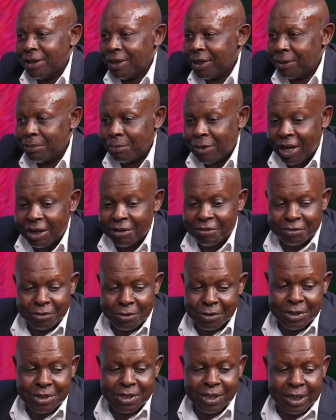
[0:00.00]
And my
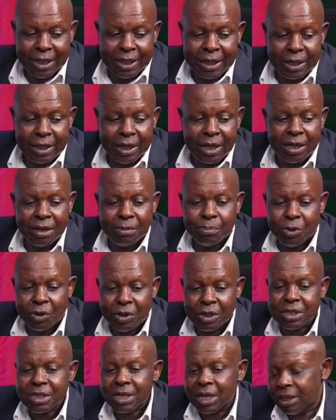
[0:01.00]
view is clear. Any
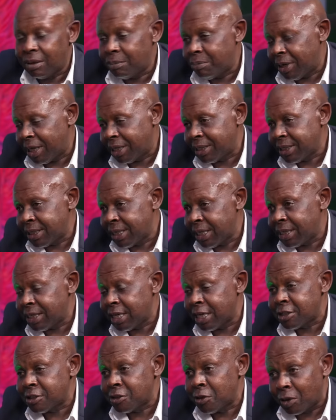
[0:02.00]
political party that
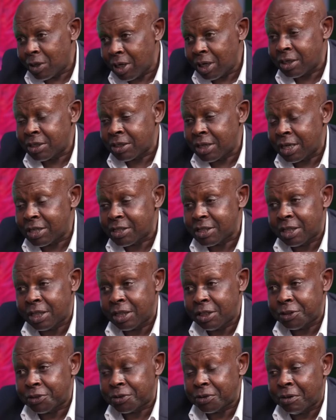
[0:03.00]
does not address
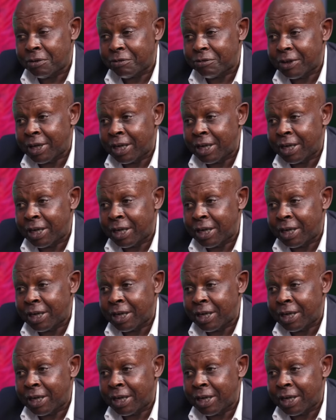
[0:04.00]
the issue of